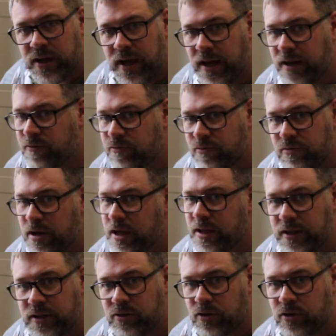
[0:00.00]
It
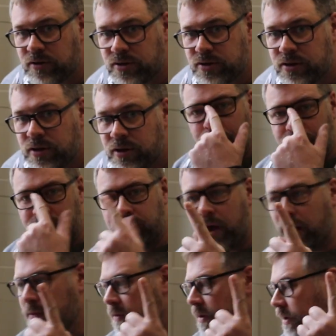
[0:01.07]
really does.
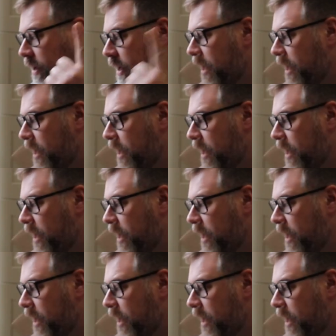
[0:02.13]
So